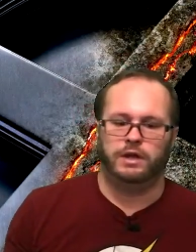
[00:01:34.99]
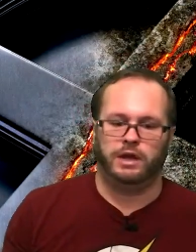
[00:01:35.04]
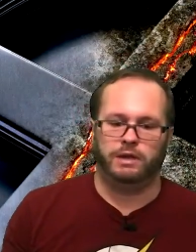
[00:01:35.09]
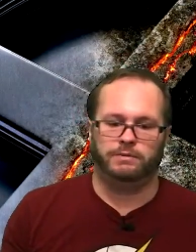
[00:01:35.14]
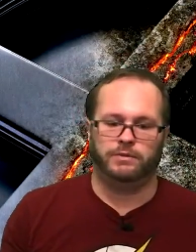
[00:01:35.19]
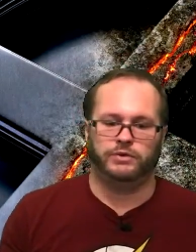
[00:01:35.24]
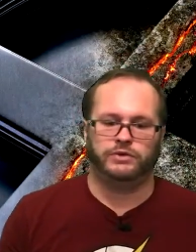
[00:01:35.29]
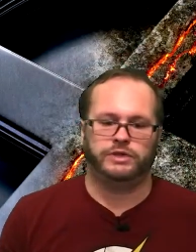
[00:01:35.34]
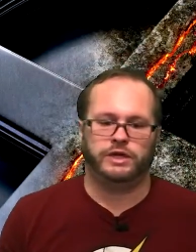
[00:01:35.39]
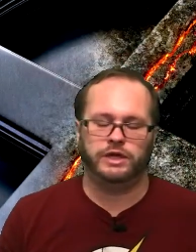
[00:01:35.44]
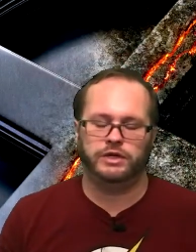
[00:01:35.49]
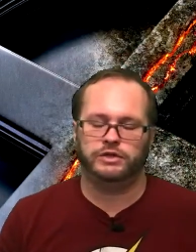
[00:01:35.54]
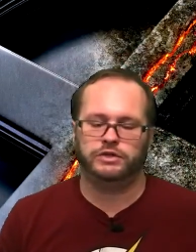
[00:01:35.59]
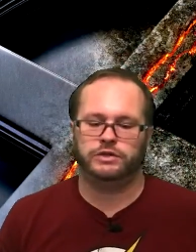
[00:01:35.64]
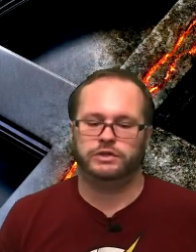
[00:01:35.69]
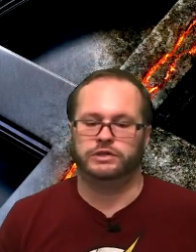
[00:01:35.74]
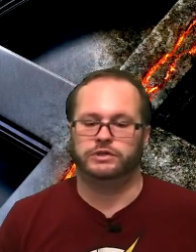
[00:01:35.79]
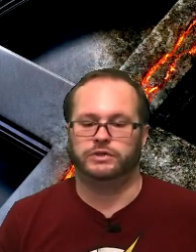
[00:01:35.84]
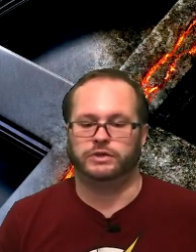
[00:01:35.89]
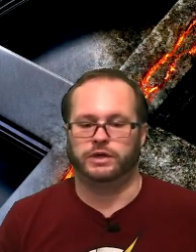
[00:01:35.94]
a
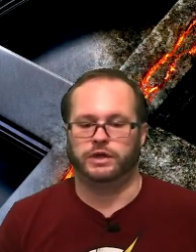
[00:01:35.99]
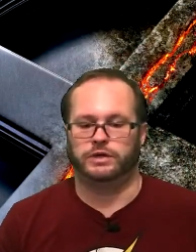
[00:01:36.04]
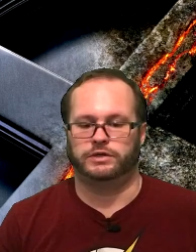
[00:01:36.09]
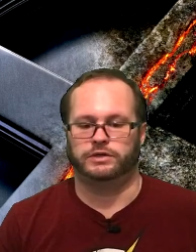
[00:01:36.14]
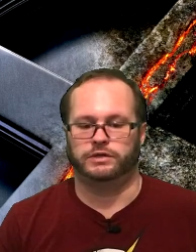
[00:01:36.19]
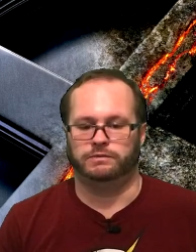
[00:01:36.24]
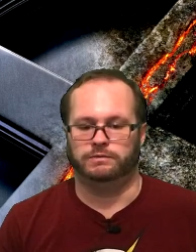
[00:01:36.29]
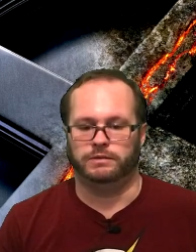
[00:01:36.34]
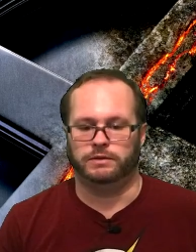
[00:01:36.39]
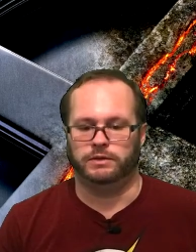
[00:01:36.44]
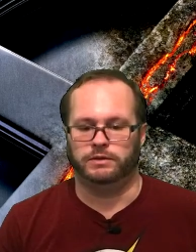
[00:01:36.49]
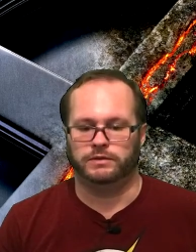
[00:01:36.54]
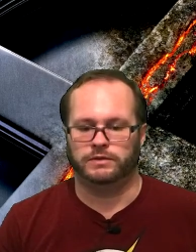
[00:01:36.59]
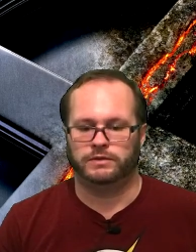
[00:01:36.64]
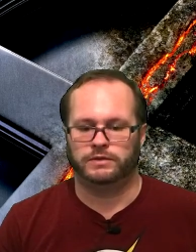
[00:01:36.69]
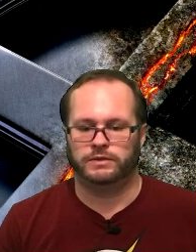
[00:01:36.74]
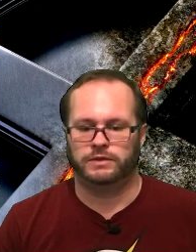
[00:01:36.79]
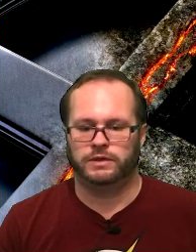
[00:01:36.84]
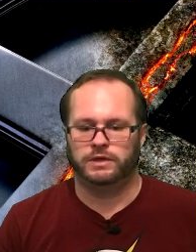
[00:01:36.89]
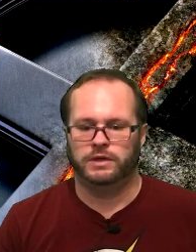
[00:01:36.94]
potential introduction of
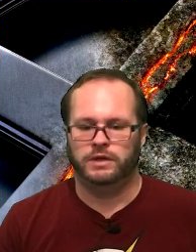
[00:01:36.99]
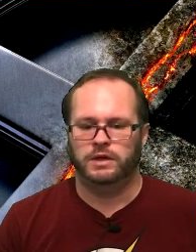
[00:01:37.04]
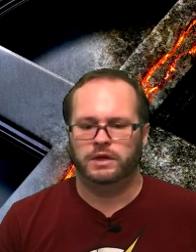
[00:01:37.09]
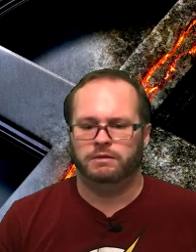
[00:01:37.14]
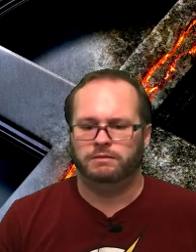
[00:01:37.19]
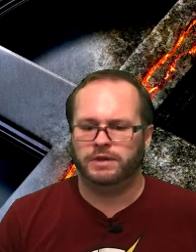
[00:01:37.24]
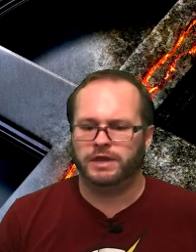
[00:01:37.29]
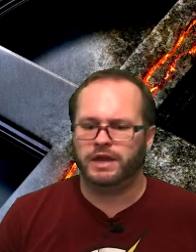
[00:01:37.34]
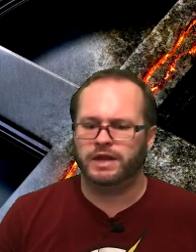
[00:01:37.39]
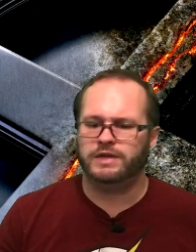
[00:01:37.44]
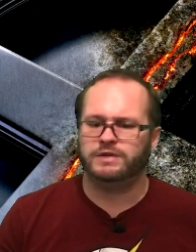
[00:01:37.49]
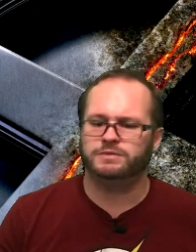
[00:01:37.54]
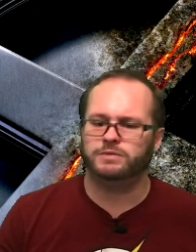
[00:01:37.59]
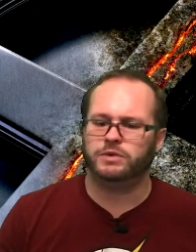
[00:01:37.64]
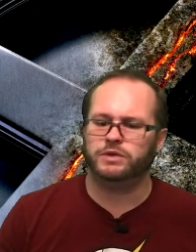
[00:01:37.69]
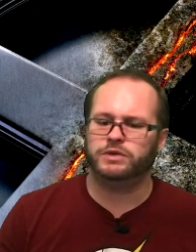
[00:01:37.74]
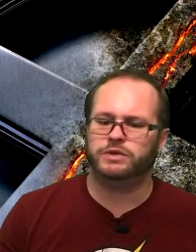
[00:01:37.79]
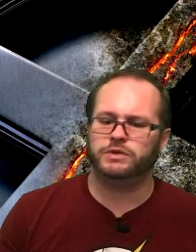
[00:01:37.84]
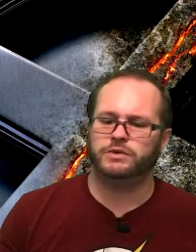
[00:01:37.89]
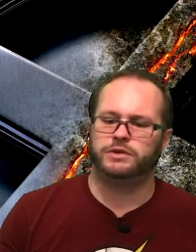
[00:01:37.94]
mutants, but that has
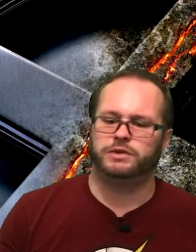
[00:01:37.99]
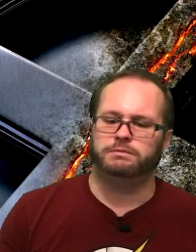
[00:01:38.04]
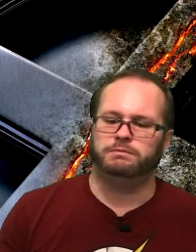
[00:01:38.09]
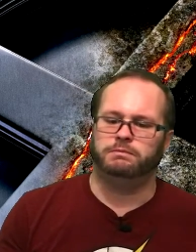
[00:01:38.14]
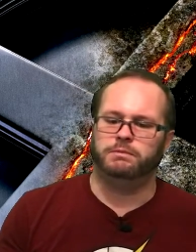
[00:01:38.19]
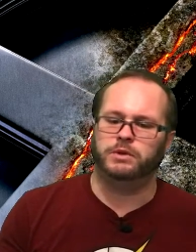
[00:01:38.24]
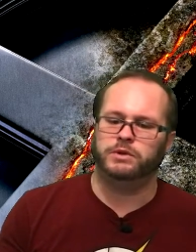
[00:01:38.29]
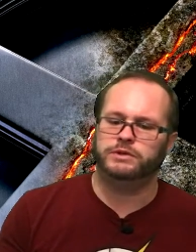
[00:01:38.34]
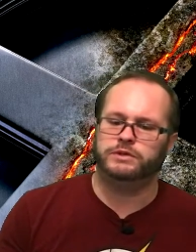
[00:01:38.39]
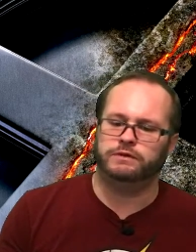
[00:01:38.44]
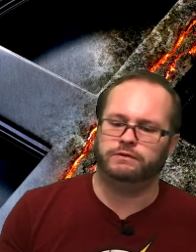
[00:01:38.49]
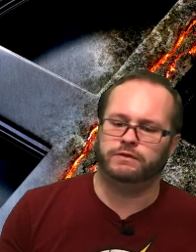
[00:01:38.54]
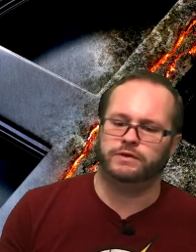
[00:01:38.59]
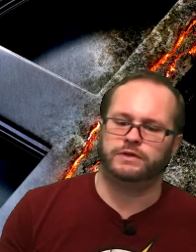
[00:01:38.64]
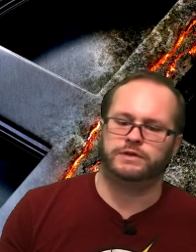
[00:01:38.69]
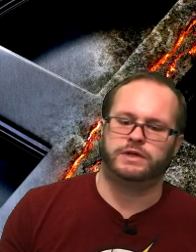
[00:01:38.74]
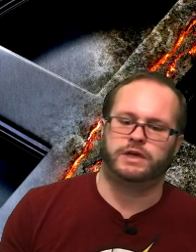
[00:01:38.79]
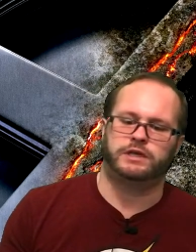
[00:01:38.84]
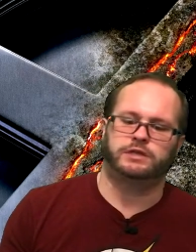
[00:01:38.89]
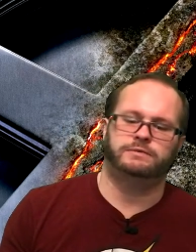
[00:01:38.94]
more to do with the
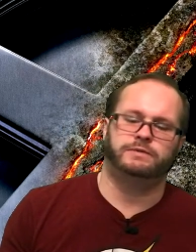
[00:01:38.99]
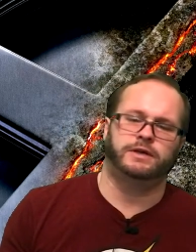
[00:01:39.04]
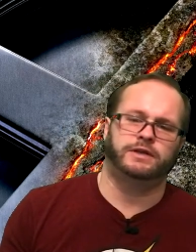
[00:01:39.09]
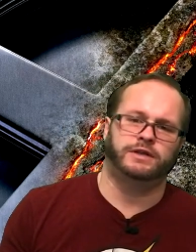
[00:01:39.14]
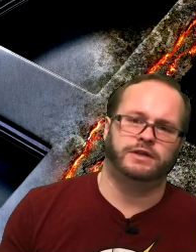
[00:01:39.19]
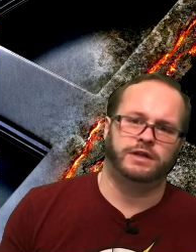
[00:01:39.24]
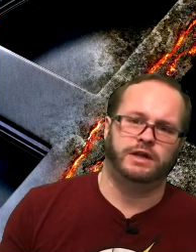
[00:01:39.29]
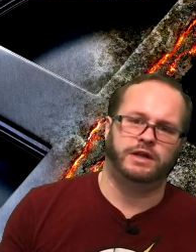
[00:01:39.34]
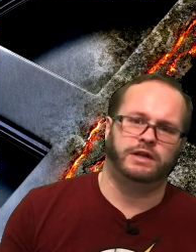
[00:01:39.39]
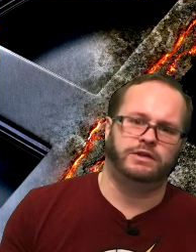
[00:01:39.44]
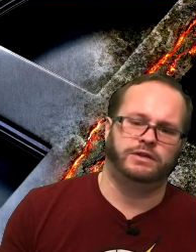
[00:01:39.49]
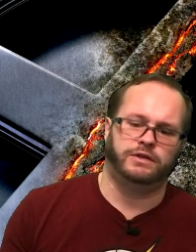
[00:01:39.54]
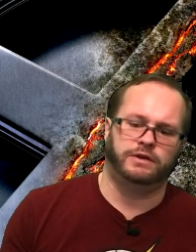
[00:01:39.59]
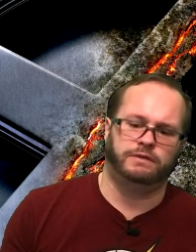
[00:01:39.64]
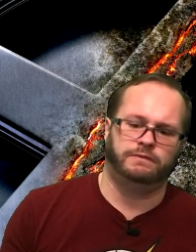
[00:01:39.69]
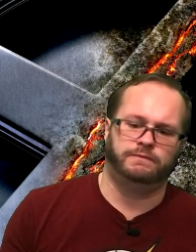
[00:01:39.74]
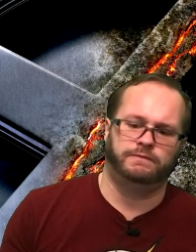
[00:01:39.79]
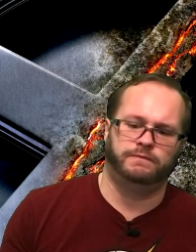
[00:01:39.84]
multiverse aspect than anything.